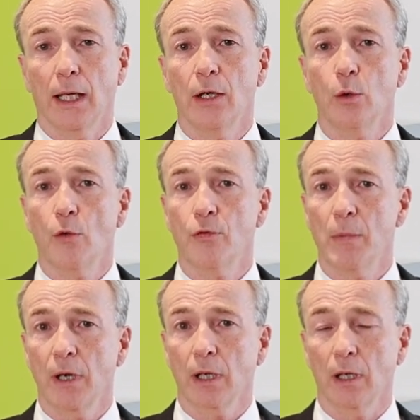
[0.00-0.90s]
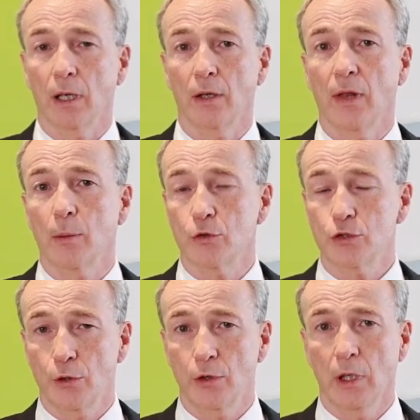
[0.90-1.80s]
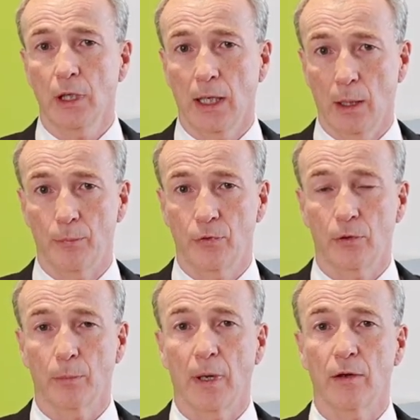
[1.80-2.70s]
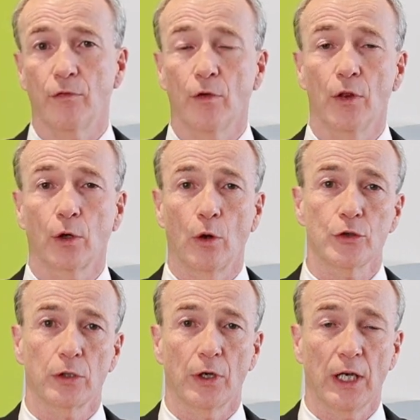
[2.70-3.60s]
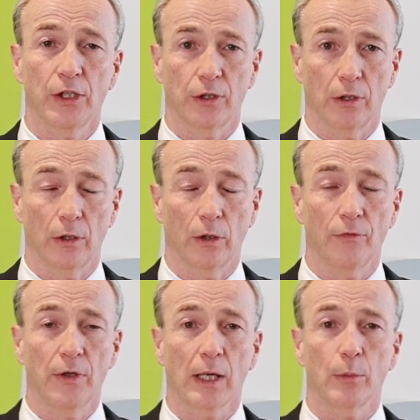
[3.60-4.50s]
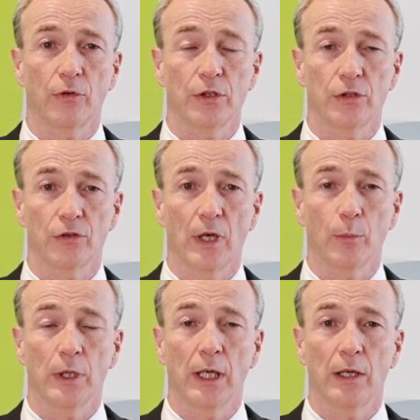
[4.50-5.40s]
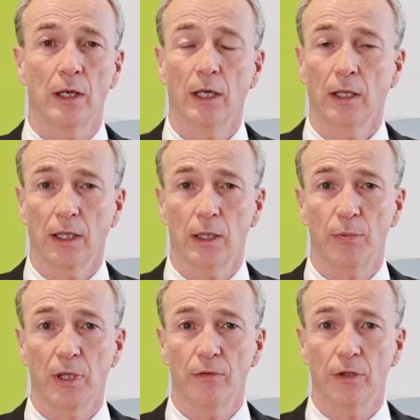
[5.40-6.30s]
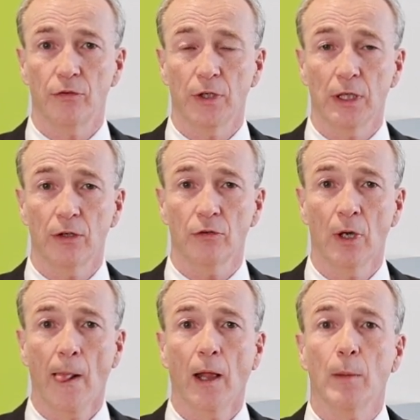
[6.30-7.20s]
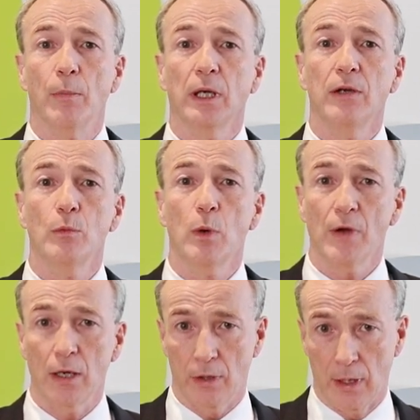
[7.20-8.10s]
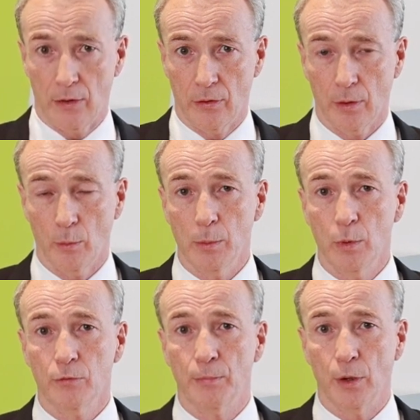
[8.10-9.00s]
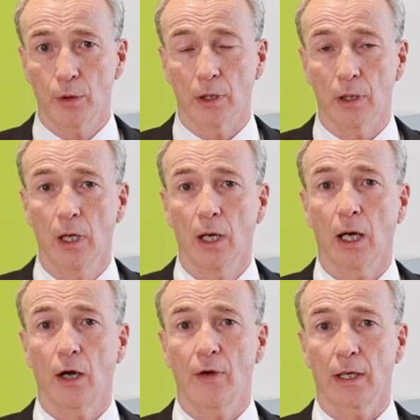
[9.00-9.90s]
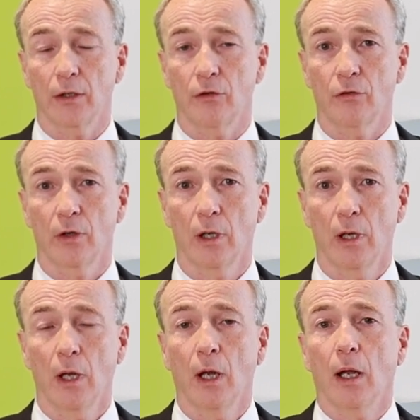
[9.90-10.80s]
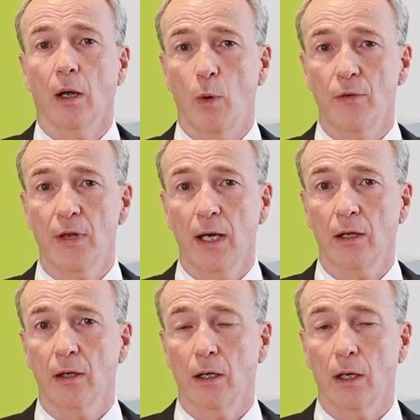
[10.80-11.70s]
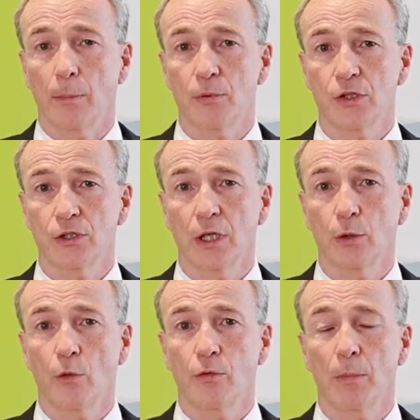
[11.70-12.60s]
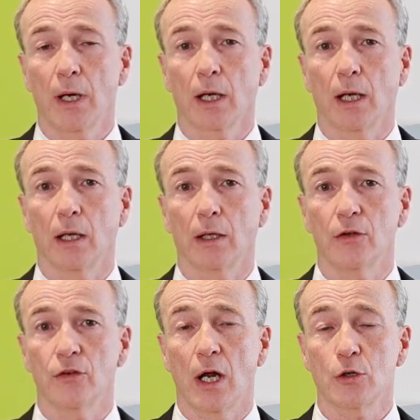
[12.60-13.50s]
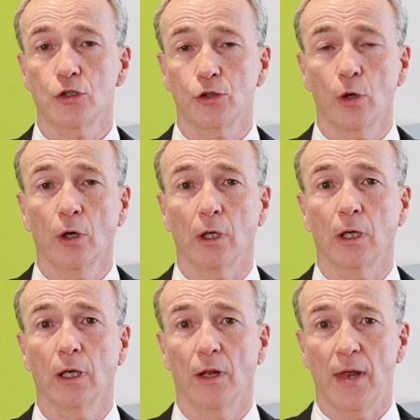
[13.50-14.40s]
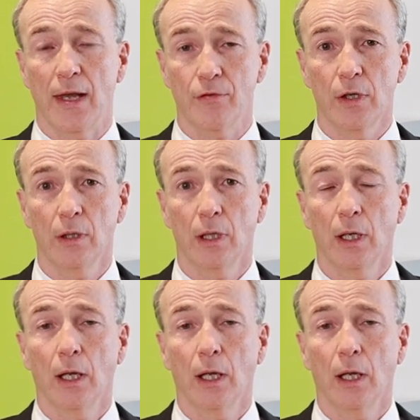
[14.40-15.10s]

In North America, that was certainly helped by the further consolidation of the acquisitions that we did in the previous years, but even without that, we would have broken our records. With that, our position in North America is now stronger than ever.